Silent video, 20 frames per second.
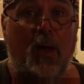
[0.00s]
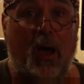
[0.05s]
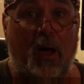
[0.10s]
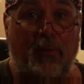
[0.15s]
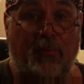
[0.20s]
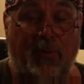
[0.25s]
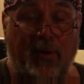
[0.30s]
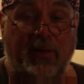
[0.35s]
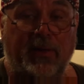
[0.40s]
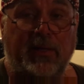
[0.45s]
I
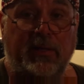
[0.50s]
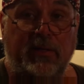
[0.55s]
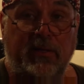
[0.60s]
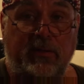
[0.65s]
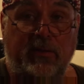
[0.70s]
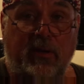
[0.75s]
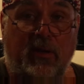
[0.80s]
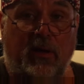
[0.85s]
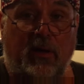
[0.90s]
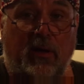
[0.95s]
finally
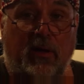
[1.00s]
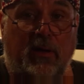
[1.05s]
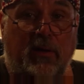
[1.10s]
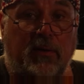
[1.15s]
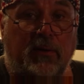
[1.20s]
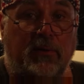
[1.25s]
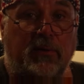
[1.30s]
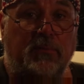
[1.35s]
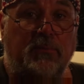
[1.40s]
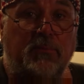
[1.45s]
did
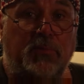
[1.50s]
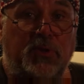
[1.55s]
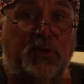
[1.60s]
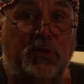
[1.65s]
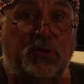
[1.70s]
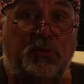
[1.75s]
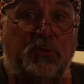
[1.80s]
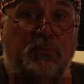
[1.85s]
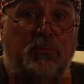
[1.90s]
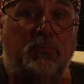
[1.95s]
the
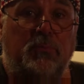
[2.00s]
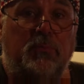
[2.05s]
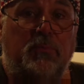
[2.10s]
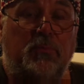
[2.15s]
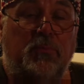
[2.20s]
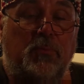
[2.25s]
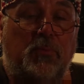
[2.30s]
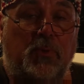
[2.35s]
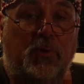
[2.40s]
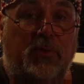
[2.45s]
shoot
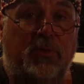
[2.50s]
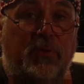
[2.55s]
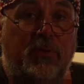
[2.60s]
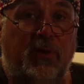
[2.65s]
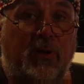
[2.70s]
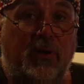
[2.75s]
with